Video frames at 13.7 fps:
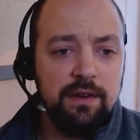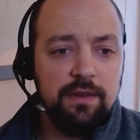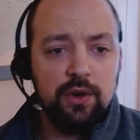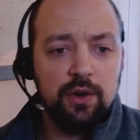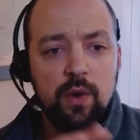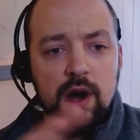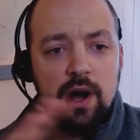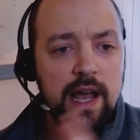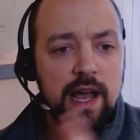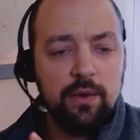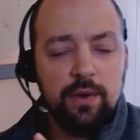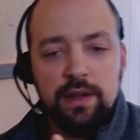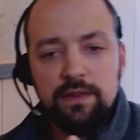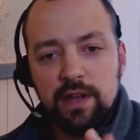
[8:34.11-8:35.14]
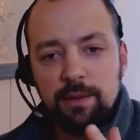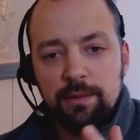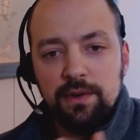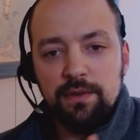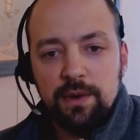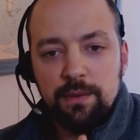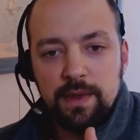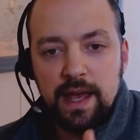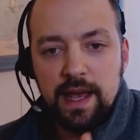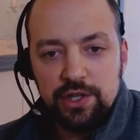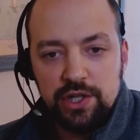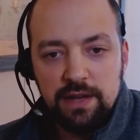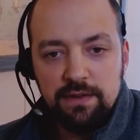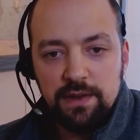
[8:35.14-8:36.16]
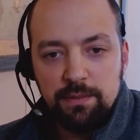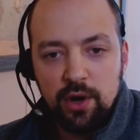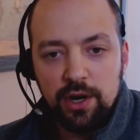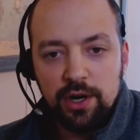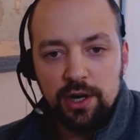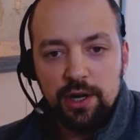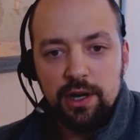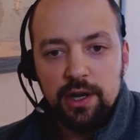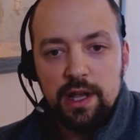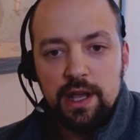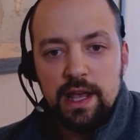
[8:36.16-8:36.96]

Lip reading: of the required equity is coming from that JV partner.